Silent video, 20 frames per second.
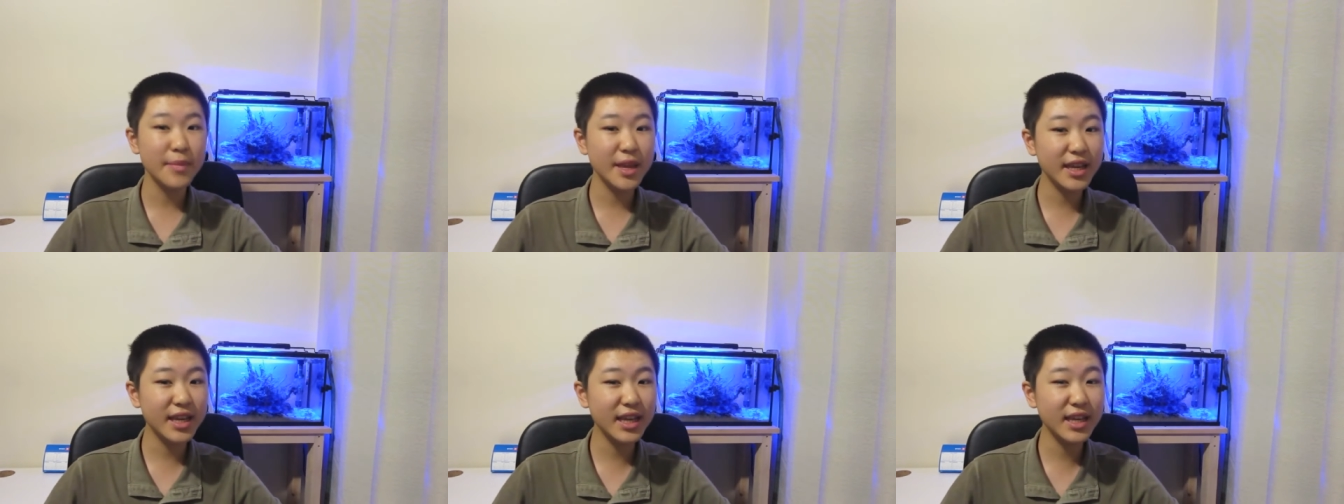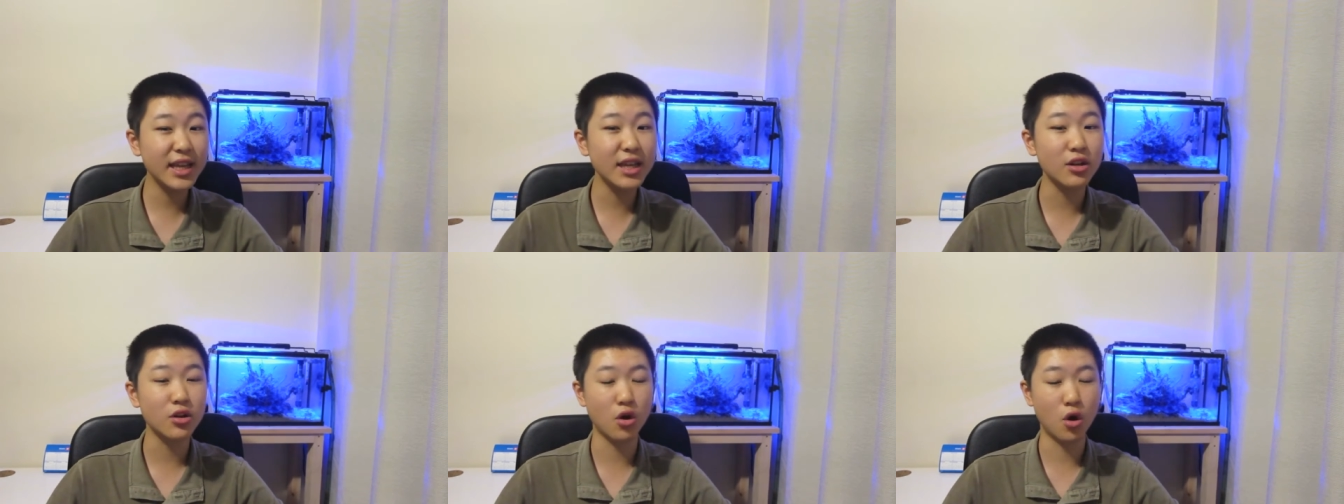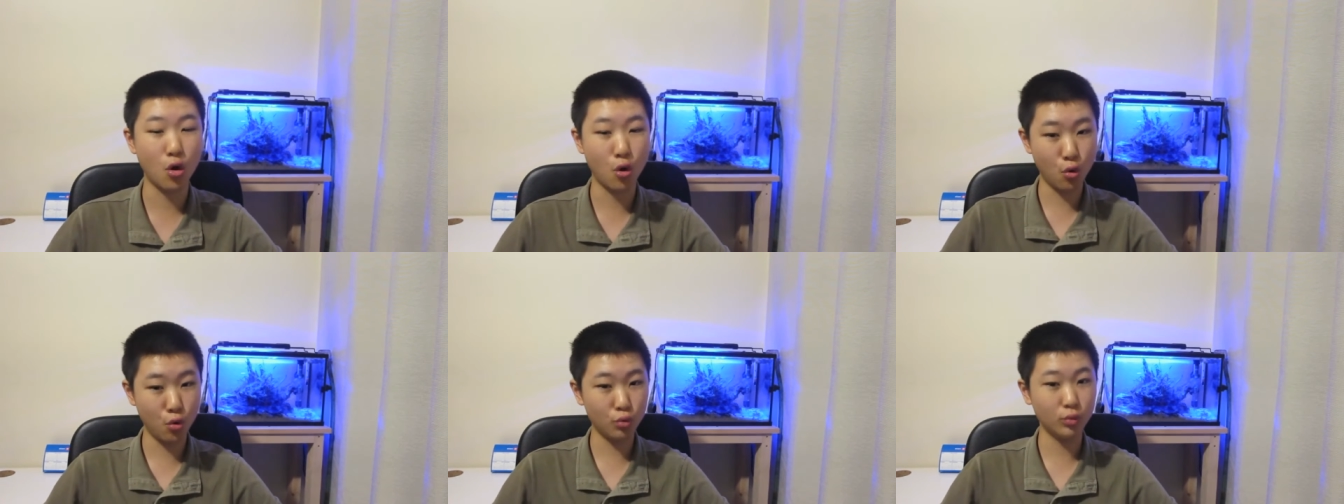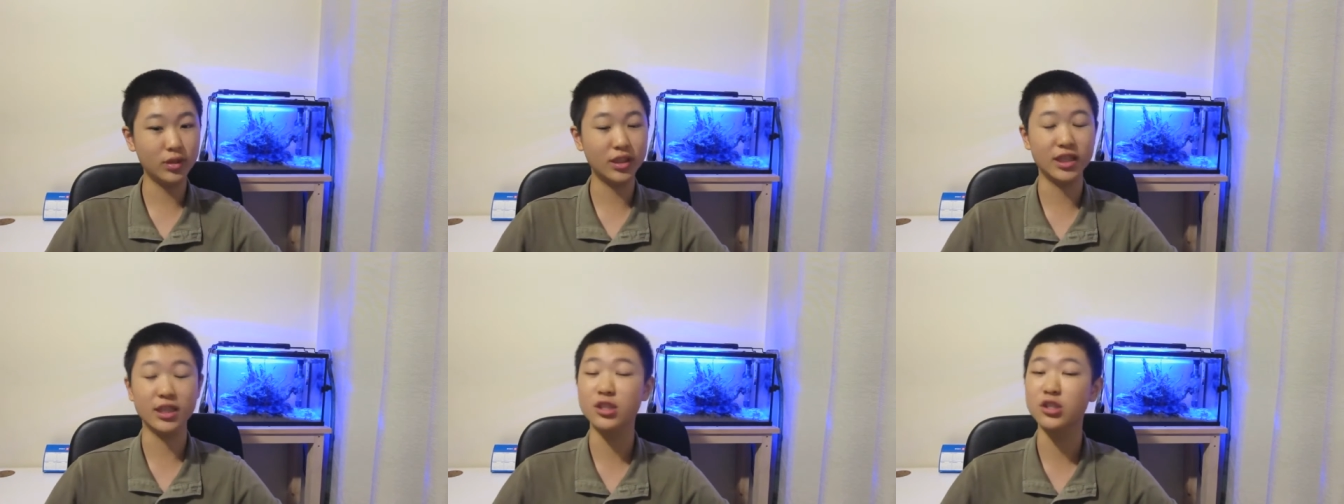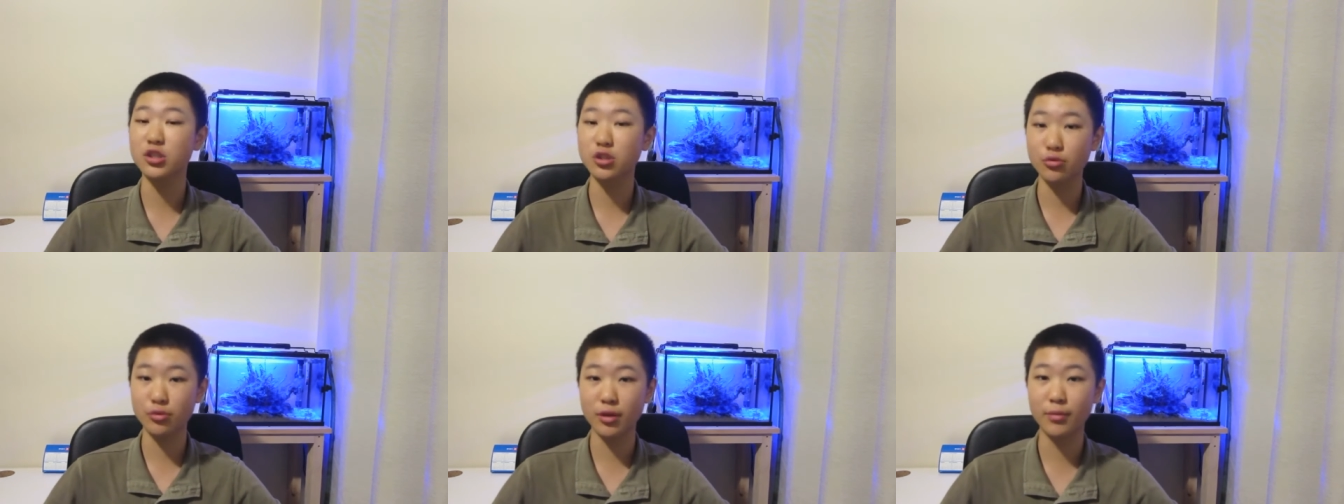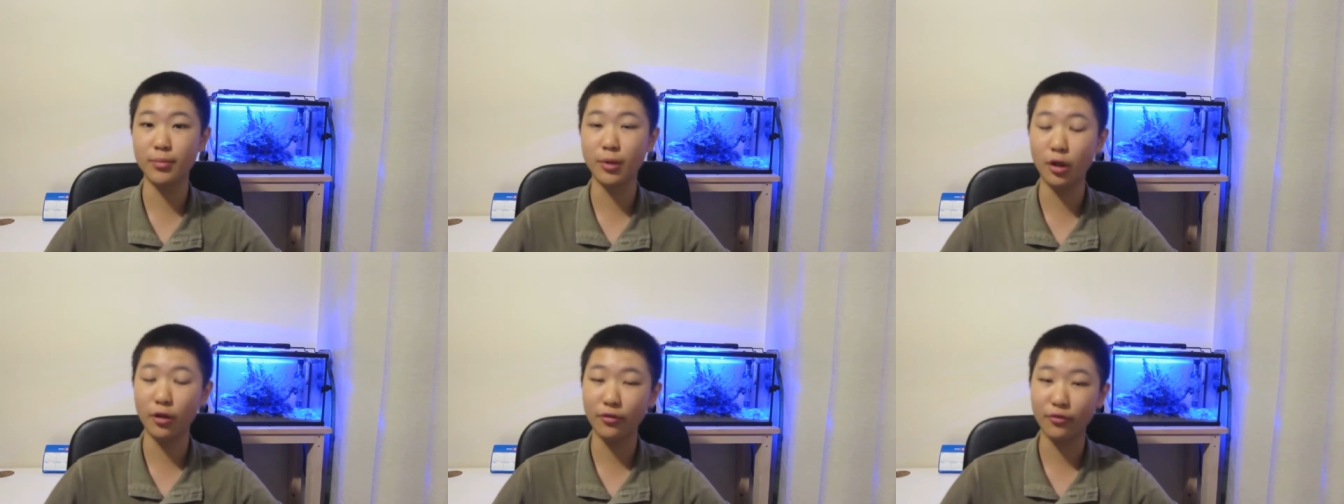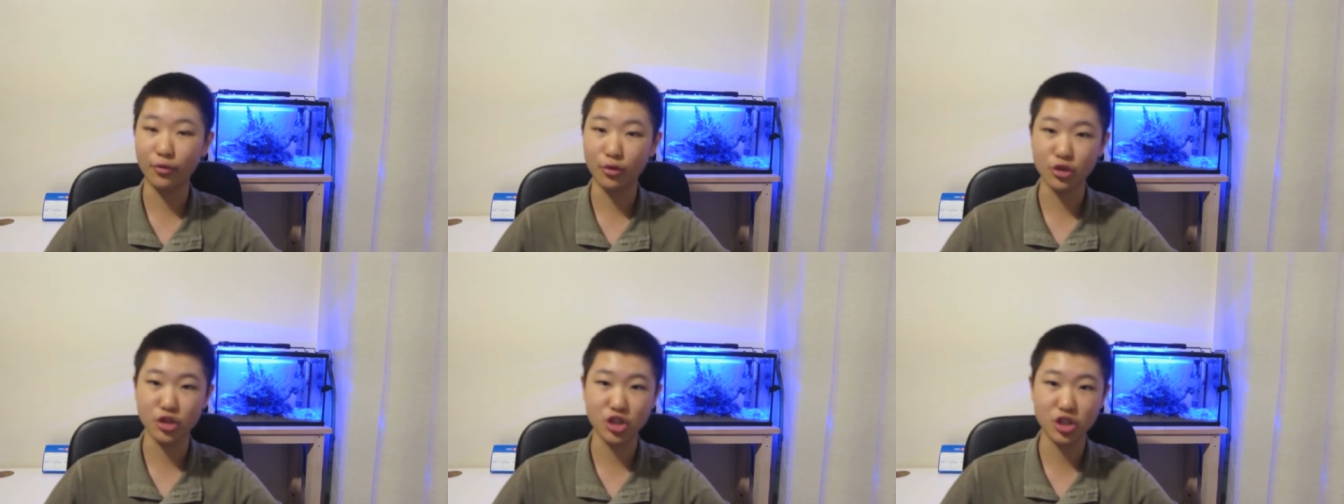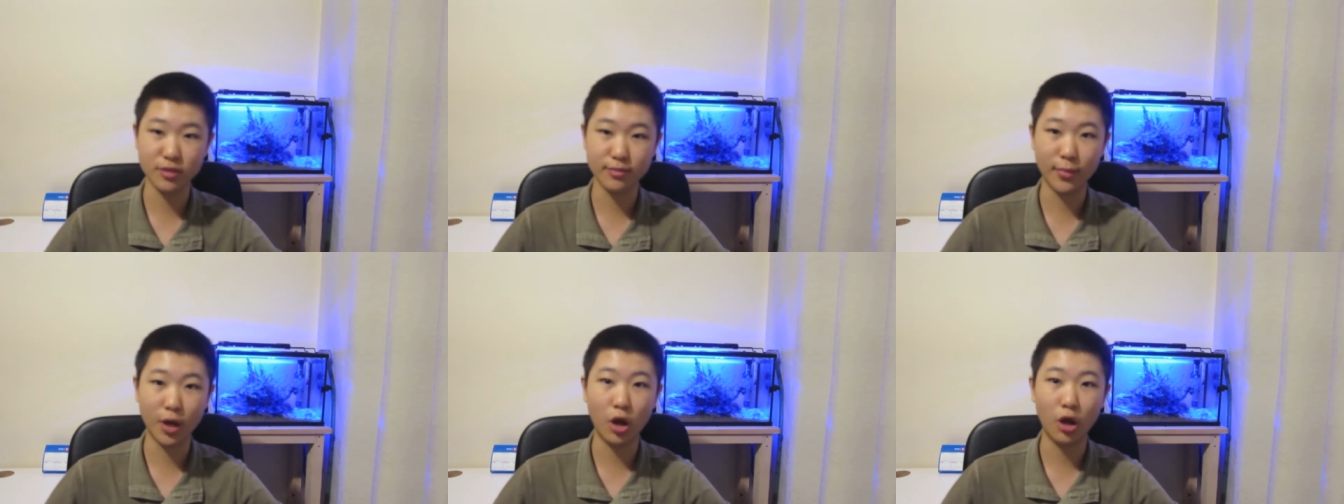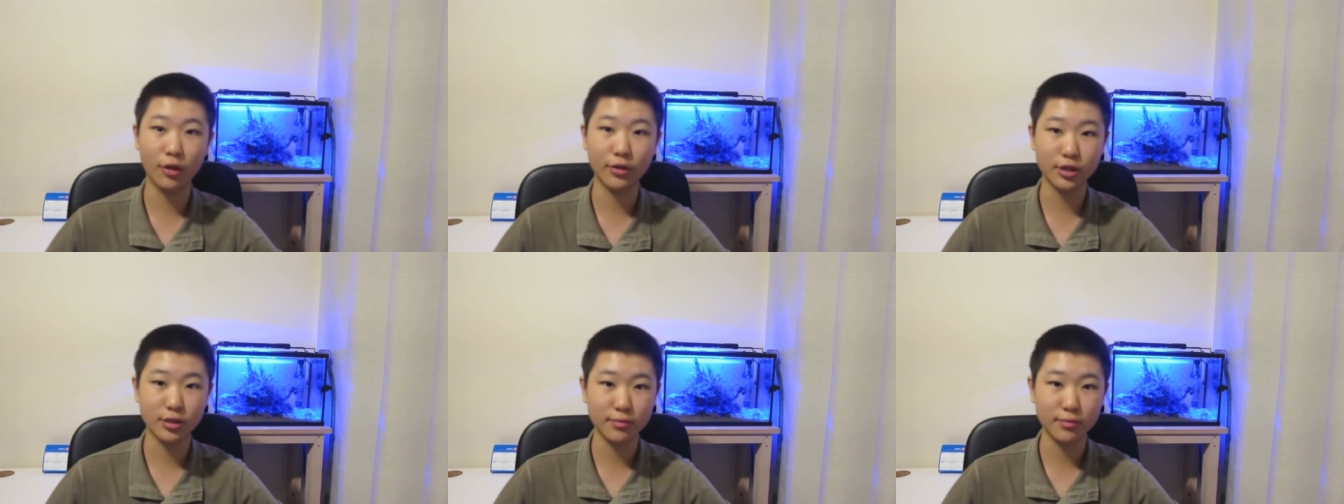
making it only suitable for small